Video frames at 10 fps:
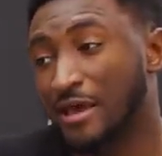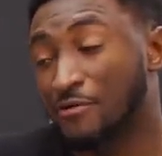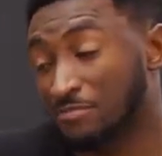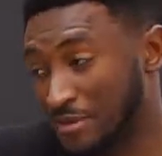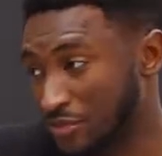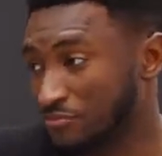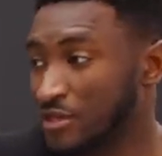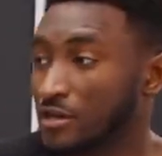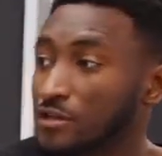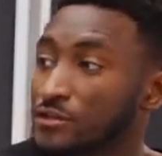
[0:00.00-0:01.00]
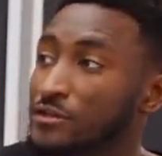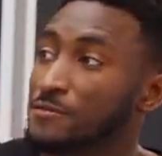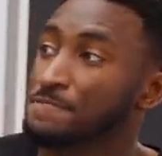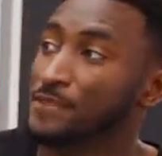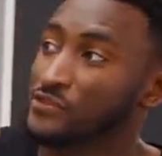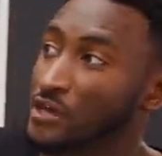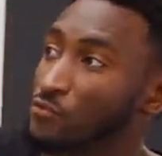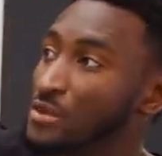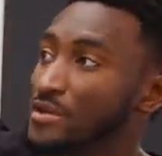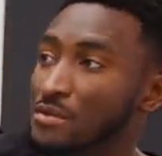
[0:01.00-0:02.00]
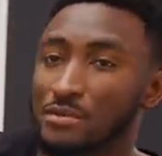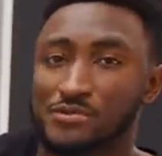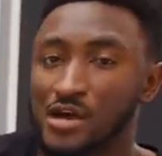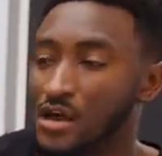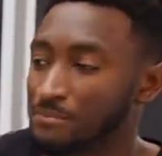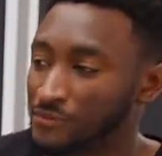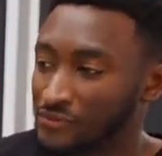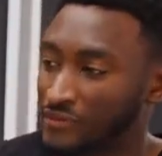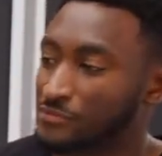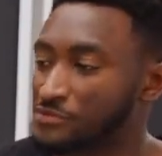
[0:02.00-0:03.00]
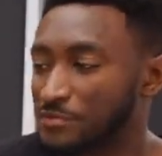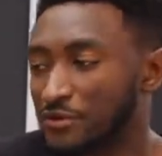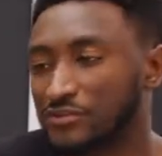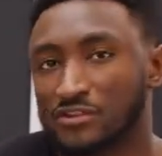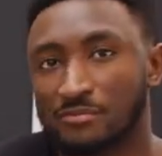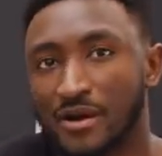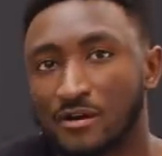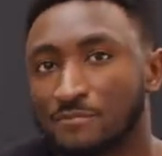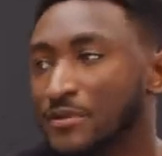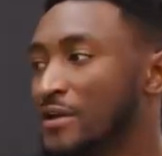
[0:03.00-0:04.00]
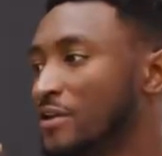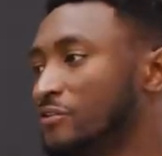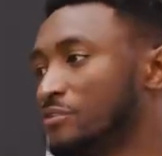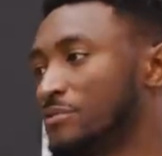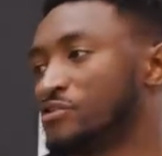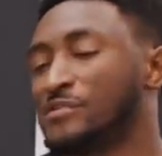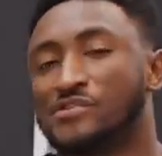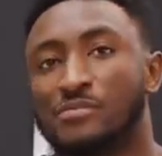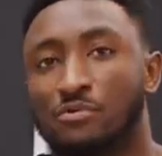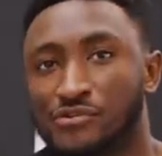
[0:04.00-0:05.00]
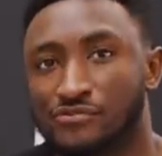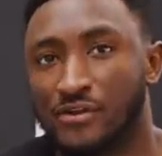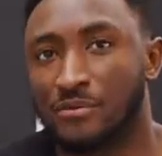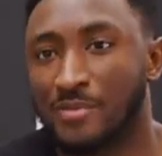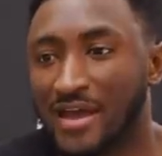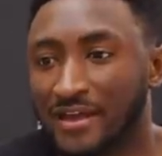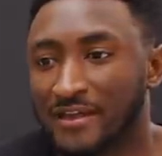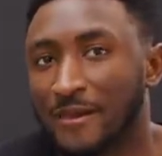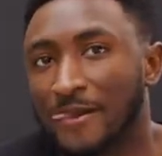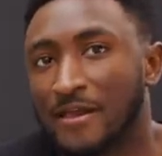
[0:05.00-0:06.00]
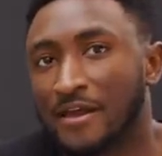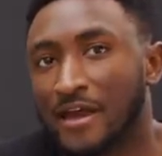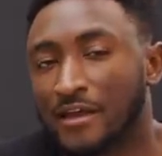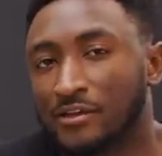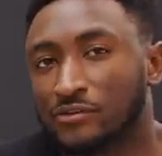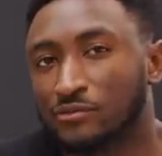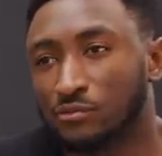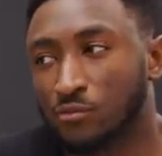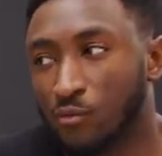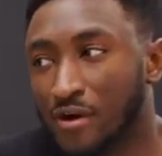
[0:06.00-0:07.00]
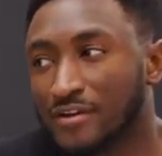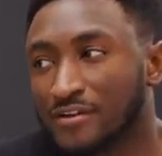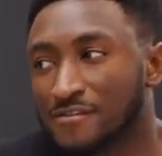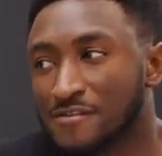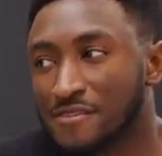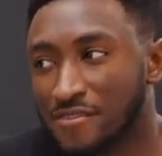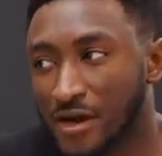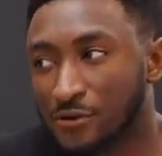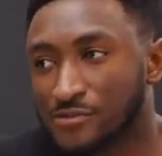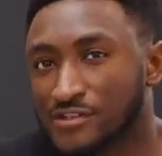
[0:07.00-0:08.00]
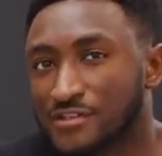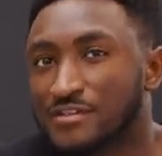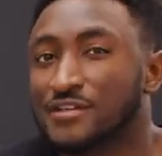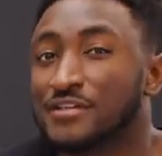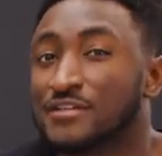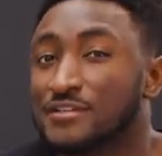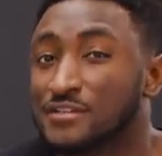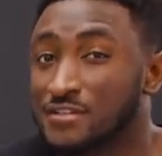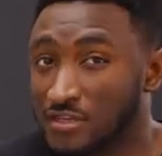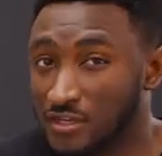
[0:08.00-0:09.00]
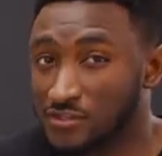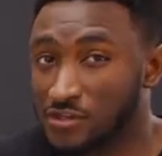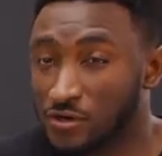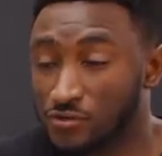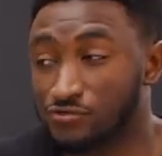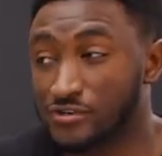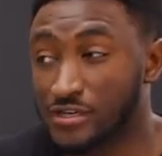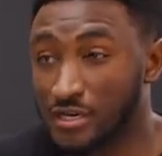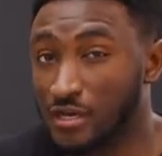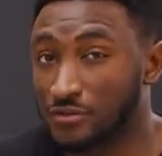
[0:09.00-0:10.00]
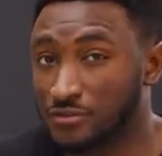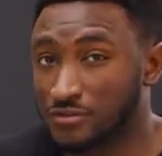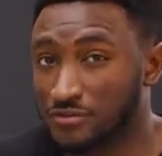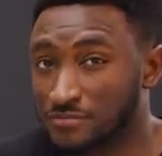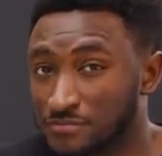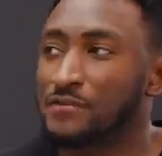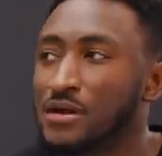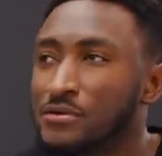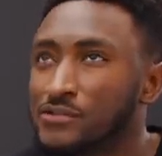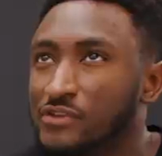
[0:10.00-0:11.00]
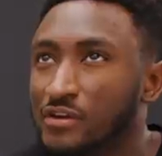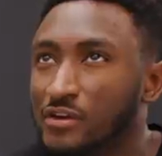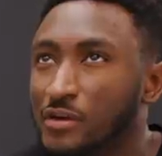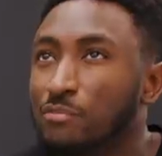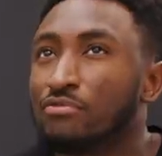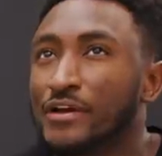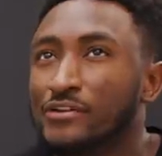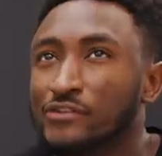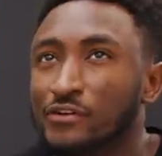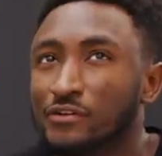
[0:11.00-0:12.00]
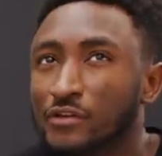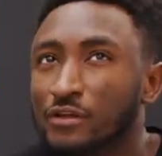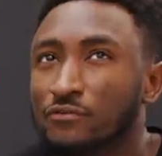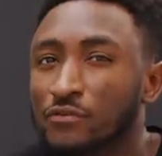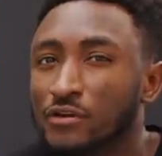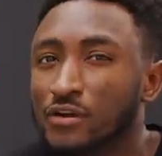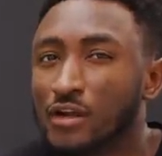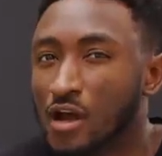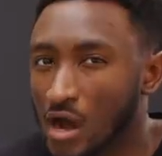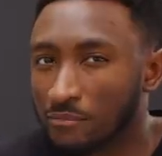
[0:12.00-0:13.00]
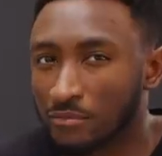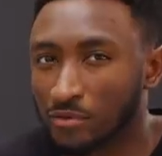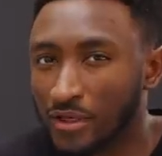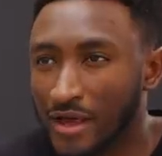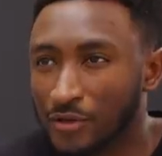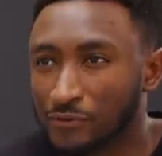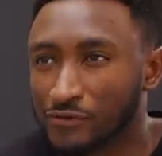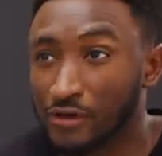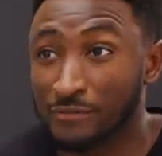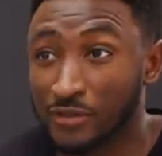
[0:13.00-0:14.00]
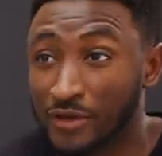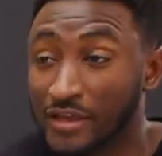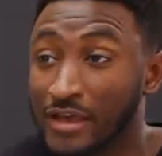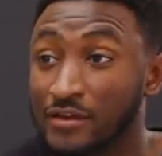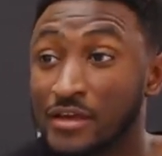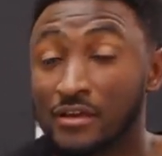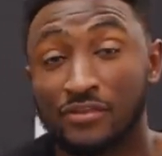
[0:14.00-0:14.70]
with P3 color. It's got a webcam up top. It's got some speakers at the bottom, some USB-C ports around the back, and it's $1,600. So if I was an appraiser looking for a comparable house, I would be looking at